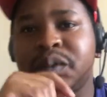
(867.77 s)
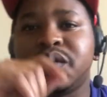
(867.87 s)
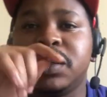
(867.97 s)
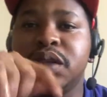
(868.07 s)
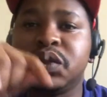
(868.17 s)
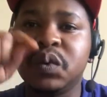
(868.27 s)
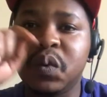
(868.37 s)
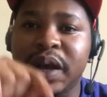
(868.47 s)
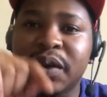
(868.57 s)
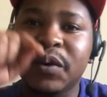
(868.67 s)
We need to
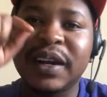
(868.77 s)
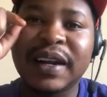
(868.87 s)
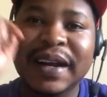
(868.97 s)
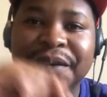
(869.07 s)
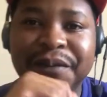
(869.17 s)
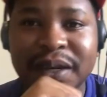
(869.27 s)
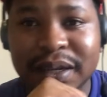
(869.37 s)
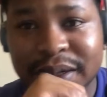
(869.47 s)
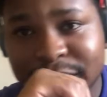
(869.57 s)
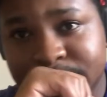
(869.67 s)
work on governing.